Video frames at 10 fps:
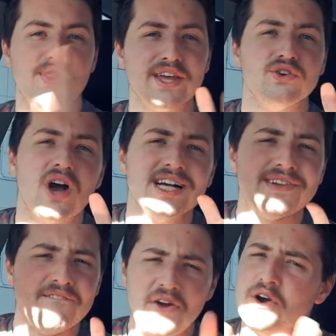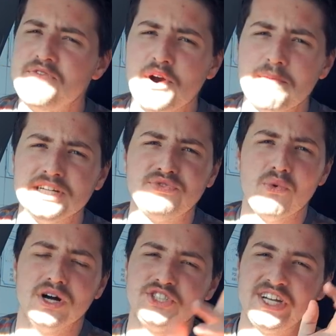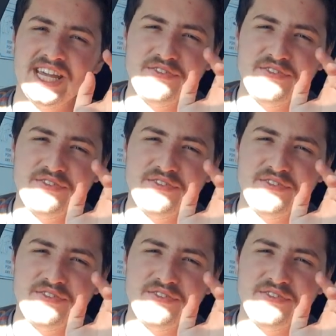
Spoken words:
thank you guys very, very much for watching.